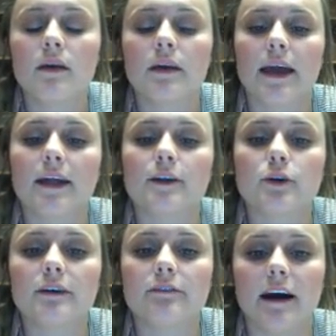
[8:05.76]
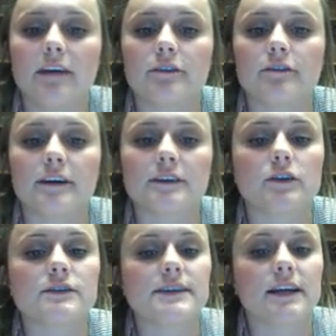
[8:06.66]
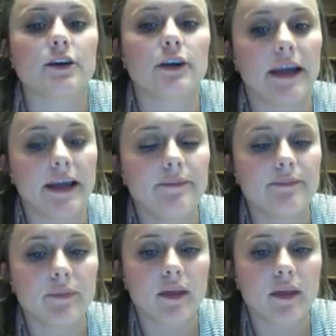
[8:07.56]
Category 5, reflect on Standard 8.